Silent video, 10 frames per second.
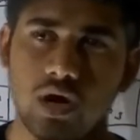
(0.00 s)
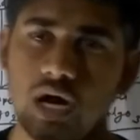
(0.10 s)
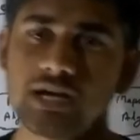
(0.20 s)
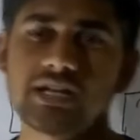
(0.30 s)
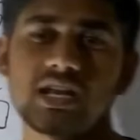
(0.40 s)

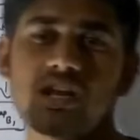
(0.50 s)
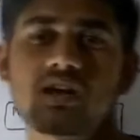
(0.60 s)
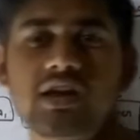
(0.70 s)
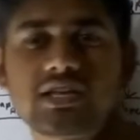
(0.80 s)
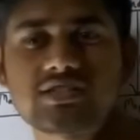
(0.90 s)
until and
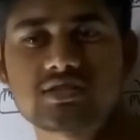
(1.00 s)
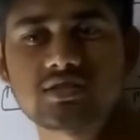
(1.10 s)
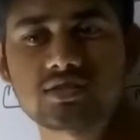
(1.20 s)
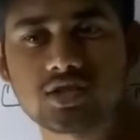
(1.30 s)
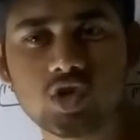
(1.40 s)

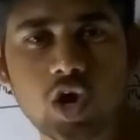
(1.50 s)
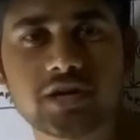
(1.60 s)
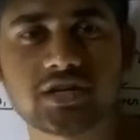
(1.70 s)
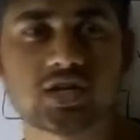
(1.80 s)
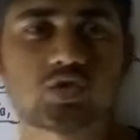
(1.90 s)
unless
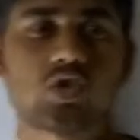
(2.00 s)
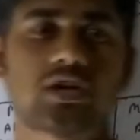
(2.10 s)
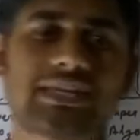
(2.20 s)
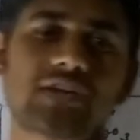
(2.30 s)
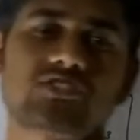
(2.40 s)
record reader do
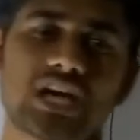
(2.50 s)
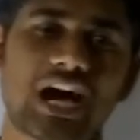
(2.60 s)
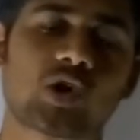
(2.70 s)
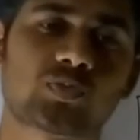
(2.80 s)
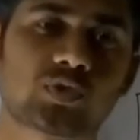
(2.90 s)
not gives the
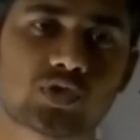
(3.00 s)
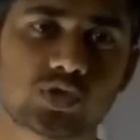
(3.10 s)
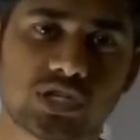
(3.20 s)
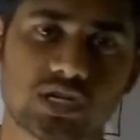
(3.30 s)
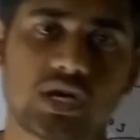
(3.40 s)
output
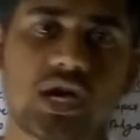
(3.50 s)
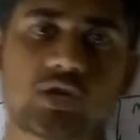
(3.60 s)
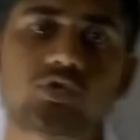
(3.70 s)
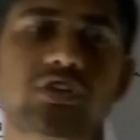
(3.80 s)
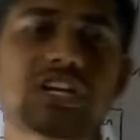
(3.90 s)

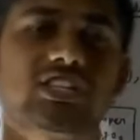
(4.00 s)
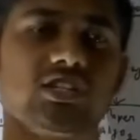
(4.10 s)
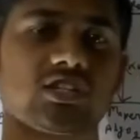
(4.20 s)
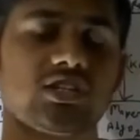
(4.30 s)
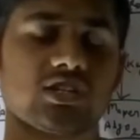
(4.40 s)
to feed
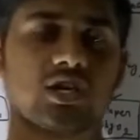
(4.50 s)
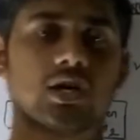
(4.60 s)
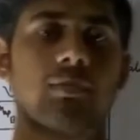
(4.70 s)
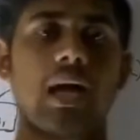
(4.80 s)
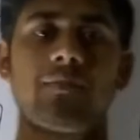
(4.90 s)
in
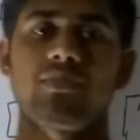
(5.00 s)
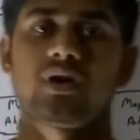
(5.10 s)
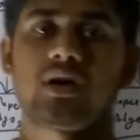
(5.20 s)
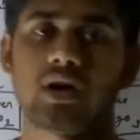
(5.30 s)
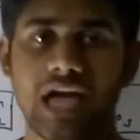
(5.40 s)
the
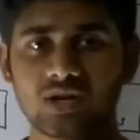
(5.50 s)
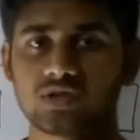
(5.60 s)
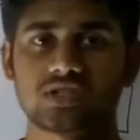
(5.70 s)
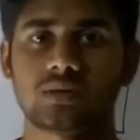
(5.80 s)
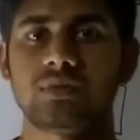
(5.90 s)
mapper
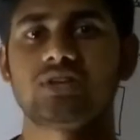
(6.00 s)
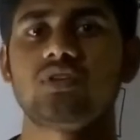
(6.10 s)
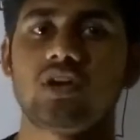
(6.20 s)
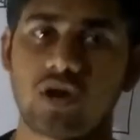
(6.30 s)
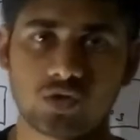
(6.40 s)
algorithm, it
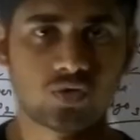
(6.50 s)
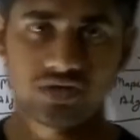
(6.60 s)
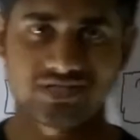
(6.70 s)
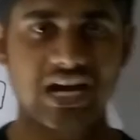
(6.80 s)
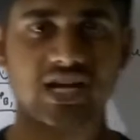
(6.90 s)
will not
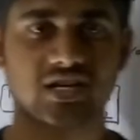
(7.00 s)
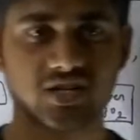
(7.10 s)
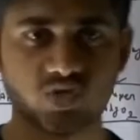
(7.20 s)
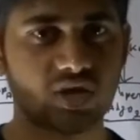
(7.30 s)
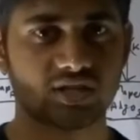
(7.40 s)
start
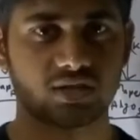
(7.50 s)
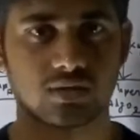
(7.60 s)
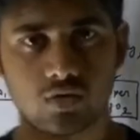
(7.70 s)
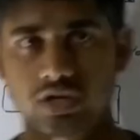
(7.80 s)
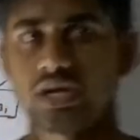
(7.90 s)
its working.
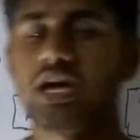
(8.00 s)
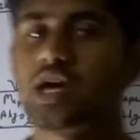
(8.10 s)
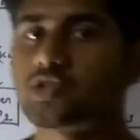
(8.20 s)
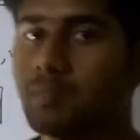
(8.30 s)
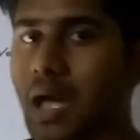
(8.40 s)
Okay,
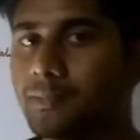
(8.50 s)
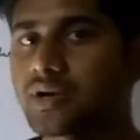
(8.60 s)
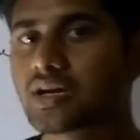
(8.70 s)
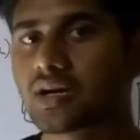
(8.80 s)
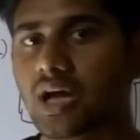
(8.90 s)
so
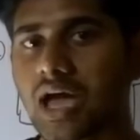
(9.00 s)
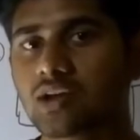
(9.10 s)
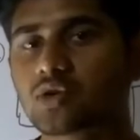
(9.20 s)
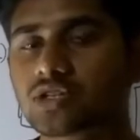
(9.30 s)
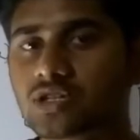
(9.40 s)
mapper
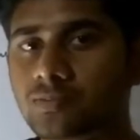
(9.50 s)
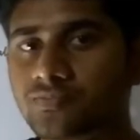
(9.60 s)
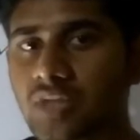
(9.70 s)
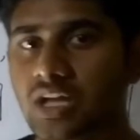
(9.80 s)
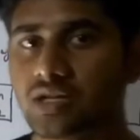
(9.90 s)

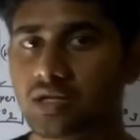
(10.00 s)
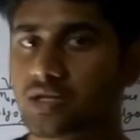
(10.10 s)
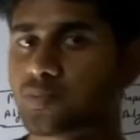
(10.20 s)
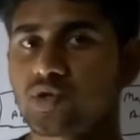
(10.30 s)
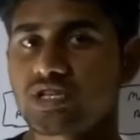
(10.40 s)
algorithm,
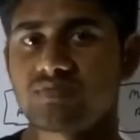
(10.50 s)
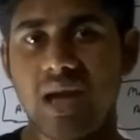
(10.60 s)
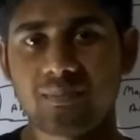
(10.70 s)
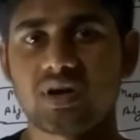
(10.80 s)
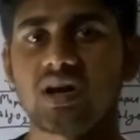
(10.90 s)
the process
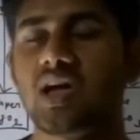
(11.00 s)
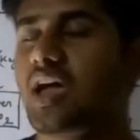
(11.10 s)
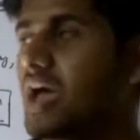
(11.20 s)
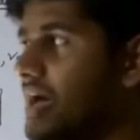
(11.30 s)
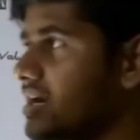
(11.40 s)
mapper
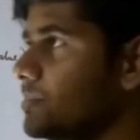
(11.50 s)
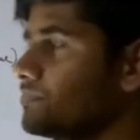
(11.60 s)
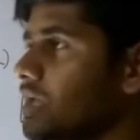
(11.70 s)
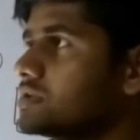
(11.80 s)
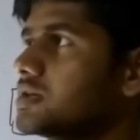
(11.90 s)
and
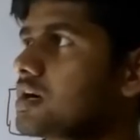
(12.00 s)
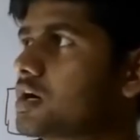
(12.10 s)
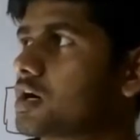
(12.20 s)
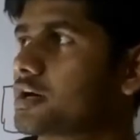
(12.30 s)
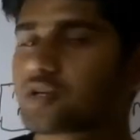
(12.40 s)

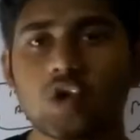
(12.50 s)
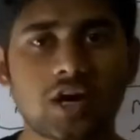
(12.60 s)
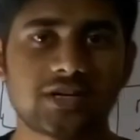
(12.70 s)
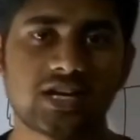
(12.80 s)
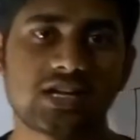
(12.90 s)
the
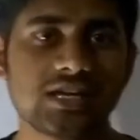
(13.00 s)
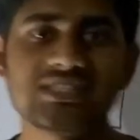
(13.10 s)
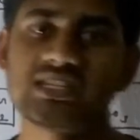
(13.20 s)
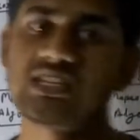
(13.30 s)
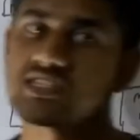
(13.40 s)
record reader
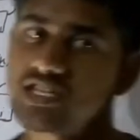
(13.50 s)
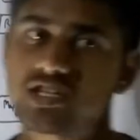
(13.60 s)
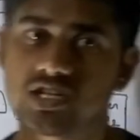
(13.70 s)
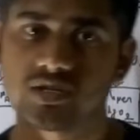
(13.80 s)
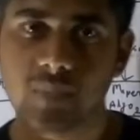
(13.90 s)
is
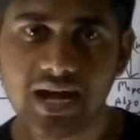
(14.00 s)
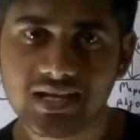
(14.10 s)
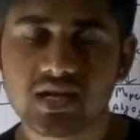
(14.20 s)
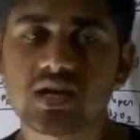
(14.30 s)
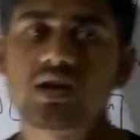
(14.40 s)
initiated by